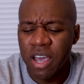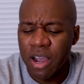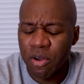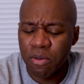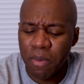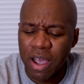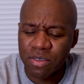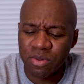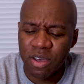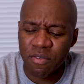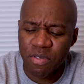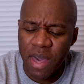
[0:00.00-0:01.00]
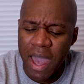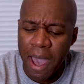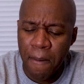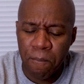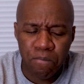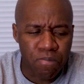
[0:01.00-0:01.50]
It reminds me of
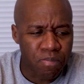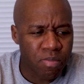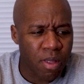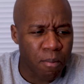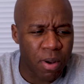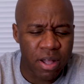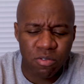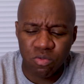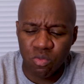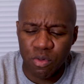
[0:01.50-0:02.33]
that, but